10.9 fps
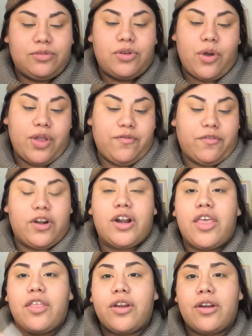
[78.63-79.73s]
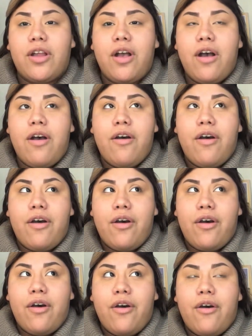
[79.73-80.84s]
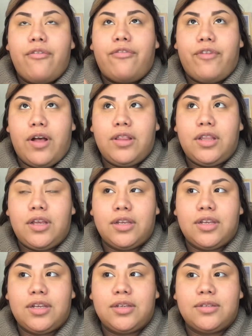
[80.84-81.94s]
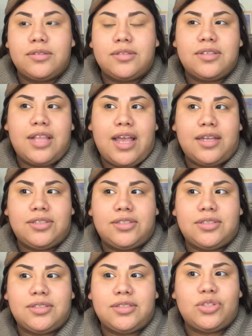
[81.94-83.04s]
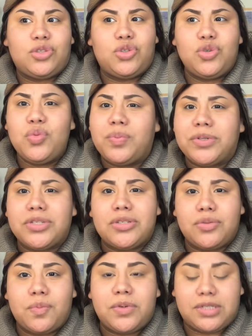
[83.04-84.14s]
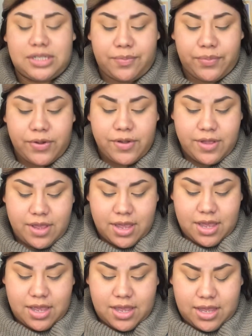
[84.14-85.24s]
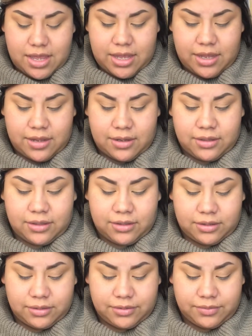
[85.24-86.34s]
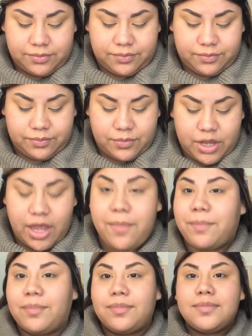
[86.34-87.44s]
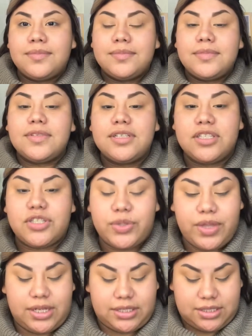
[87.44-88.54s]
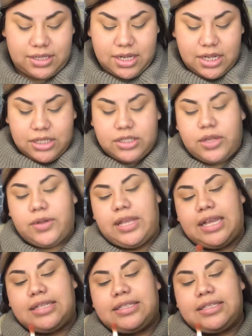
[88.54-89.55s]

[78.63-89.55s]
going for another fall look slash super simple. And yeah, let's do this. So like I